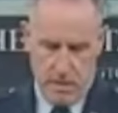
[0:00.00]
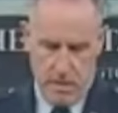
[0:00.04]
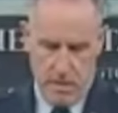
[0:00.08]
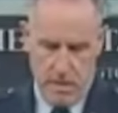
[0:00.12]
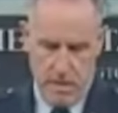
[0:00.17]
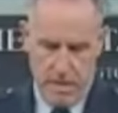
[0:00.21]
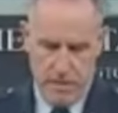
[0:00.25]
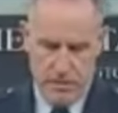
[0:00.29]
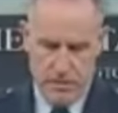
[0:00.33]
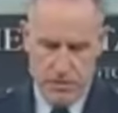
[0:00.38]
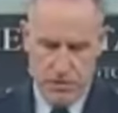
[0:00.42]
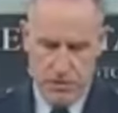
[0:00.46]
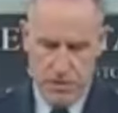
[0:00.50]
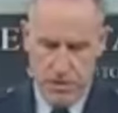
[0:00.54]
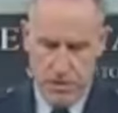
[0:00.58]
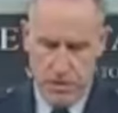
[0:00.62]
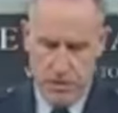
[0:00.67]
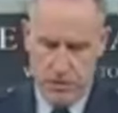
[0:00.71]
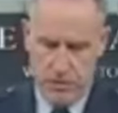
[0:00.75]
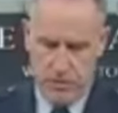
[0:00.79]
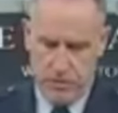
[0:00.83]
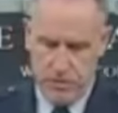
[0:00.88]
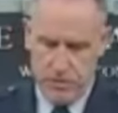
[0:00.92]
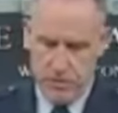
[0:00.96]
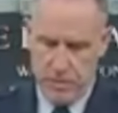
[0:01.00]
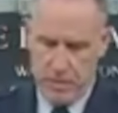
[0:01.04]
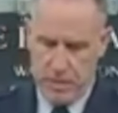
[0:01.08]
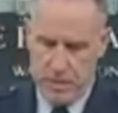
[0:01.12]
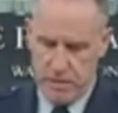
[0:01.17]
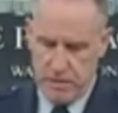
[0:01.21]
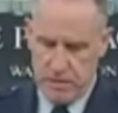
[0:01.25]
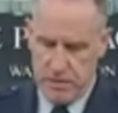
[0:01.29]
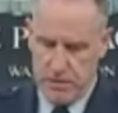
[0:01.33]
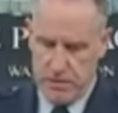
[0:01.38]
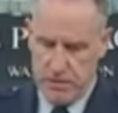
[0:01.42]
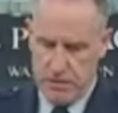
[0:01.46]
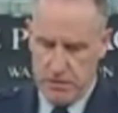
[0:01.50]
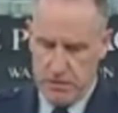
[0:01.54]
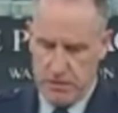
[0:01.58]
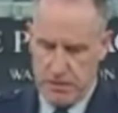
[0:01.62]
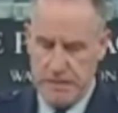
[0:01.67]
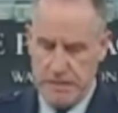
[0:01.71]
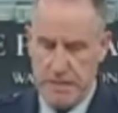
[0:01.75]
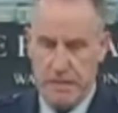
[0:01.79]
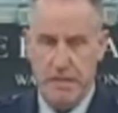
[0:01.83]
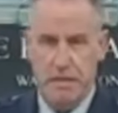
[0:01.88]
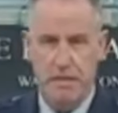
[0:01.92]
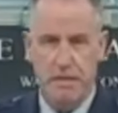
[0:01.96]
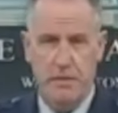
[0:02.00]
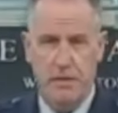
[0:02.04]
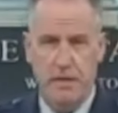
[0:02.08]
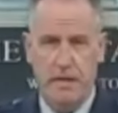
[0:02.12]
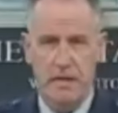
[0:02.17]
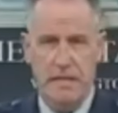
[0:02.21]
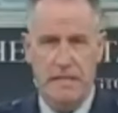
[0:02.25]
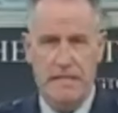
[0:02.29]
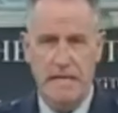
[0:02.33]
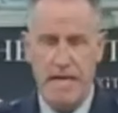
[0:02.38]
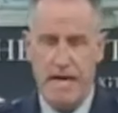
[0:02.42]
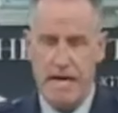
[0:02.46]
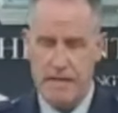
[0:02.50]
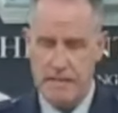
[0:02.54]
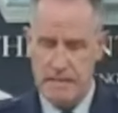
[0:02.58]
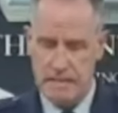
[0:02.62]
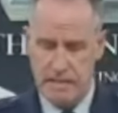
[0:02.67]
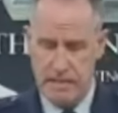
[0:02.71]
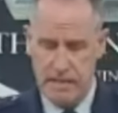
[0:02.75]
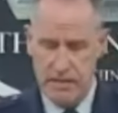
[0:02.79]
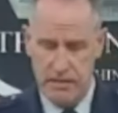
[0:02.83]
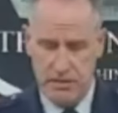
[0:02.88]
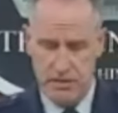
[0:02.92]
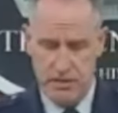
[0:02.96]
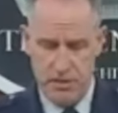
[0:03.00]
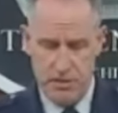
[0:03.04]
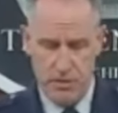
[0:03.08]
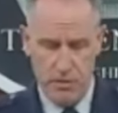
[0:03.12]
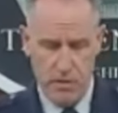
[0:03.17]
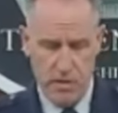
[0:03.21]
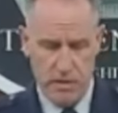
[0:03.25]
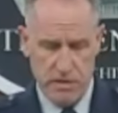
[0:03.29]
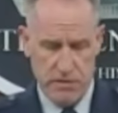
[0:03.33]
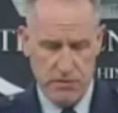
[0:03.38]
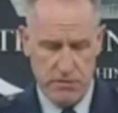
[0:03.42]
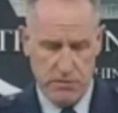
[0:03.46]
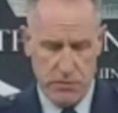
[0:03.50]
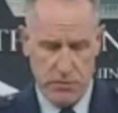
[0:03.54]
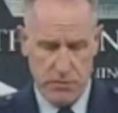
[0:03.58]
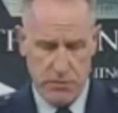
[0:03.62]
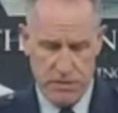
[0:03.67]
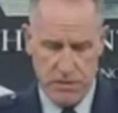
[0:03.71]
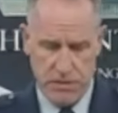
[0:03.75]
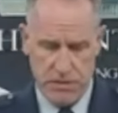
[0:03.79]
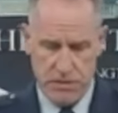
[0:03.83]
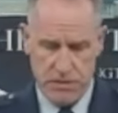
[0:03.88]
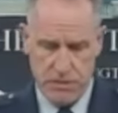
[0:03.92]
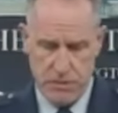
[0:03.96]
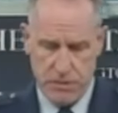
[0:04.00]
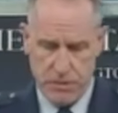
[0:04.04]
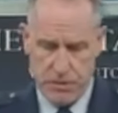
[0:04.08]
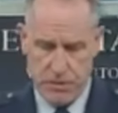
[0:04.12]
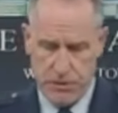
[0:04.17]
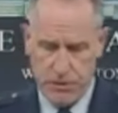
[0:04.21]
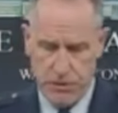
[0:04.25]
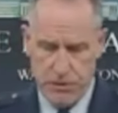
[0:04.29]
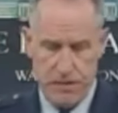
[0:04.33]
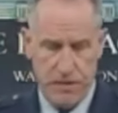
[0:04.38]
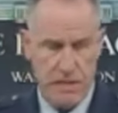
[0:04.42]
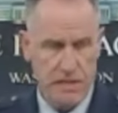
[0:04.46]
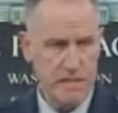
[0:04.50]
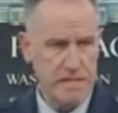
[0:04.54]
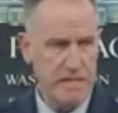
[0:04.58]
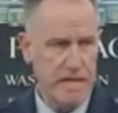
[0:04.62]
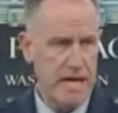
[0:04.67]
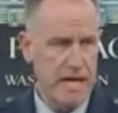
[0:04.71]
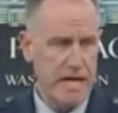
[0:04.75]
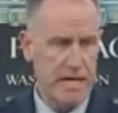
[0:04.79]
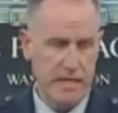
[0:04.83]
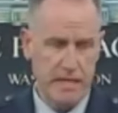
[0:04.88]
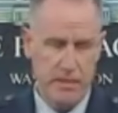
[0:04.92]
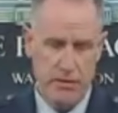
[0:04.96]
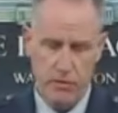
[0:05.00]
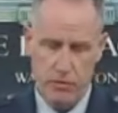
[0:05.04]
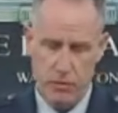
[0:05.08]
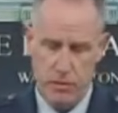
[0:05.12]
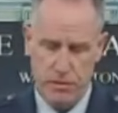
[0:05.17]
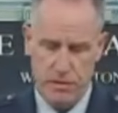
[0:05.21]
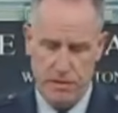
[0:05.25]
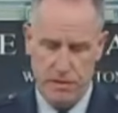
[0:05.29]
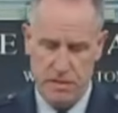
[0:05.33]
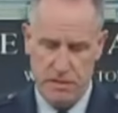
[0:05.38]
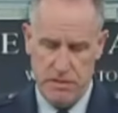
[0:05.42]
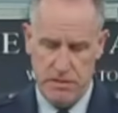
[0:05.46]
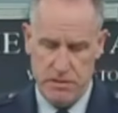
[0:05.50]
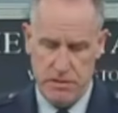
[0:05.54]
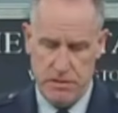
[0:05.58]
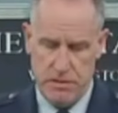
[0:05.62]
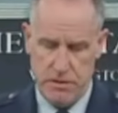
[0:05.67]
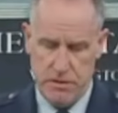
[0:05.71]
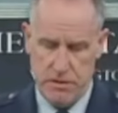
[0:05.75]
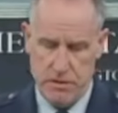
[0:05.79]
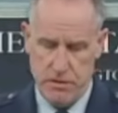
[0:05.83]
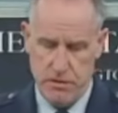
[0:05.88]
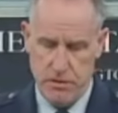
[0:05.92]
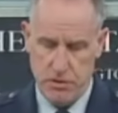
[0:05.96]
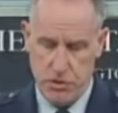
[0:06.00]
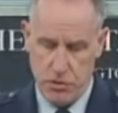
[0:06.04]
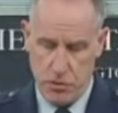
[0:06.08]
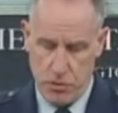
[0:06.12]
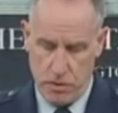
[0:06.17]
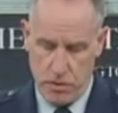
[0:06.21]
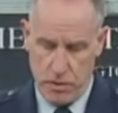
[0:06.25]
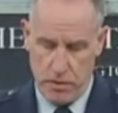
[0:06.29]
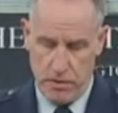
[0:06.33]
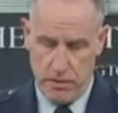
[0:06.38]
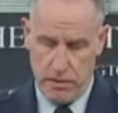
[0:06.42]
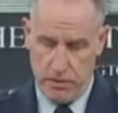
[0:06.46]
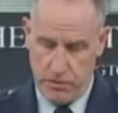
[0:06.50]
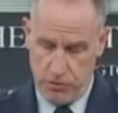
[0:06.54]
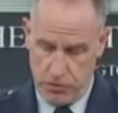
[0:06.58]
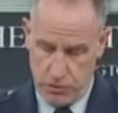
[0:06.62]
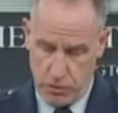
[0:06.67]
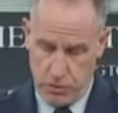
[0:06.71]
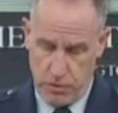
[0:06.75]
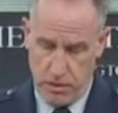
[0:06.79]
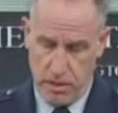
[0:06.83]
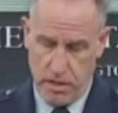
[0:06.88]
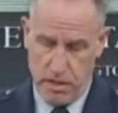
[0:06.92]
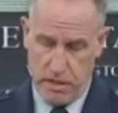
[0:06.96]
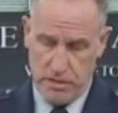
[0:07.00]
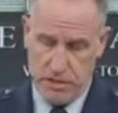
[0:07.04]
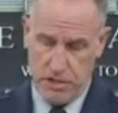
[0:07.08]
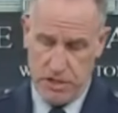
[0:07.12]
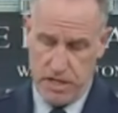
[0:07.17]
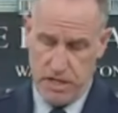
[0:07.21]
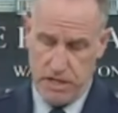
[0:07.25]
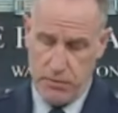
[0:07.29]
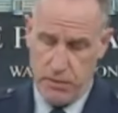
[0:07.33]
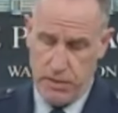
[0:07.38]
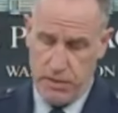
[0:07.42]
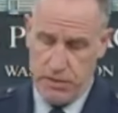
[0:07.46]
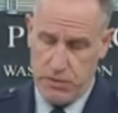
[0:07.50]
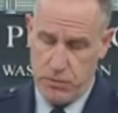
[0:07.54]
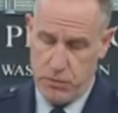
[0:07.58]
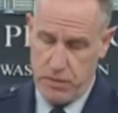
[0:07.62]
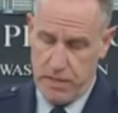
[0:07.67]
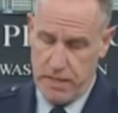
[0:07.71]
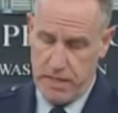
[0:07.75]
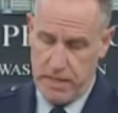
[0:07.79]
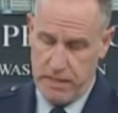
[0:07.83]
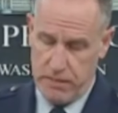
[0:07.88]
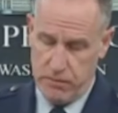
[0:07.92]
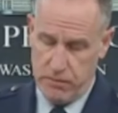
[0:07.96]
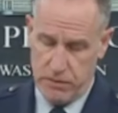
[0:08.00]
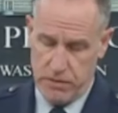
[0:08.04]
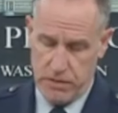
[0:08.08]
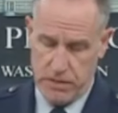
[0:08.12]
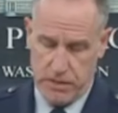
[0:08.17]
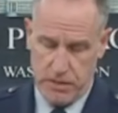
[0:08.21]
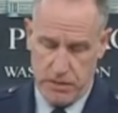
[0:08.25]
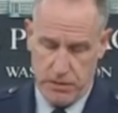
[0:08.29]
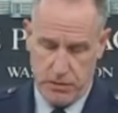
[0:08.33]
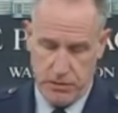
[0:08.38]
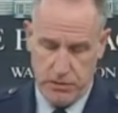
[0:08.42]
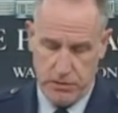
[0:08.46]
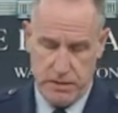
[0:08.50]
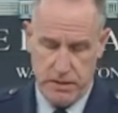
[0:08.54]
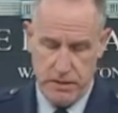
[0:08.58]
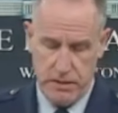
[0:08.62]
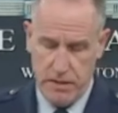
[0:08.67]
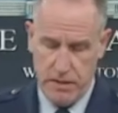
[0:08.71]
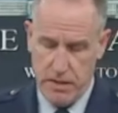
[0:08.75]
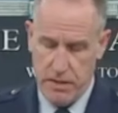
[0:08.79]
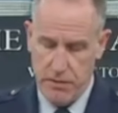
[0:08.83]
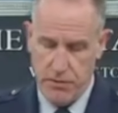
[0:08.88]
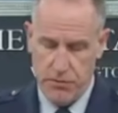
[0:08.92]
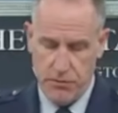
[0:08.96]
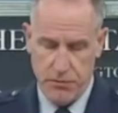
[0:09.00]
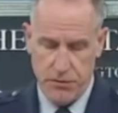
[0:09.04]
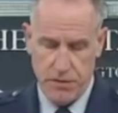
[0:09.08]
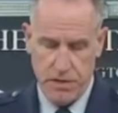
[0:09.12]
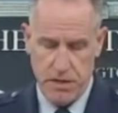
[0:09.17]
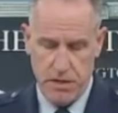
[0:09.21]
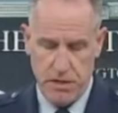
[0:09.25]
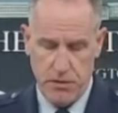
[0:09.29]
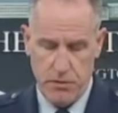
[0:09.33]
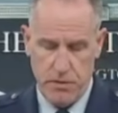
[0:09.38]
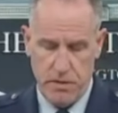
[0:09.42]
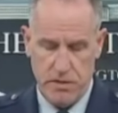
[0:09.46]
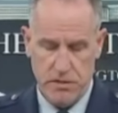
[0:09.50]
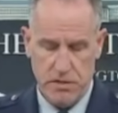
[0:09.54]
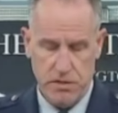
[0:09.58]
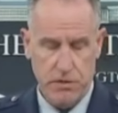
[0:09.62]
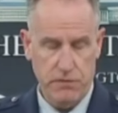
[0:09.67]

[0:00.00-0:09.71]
As you know, in response to continuing attacks against U.S. forces, to include the attack in northeastern Jordan on January 28th, which killed three U.S.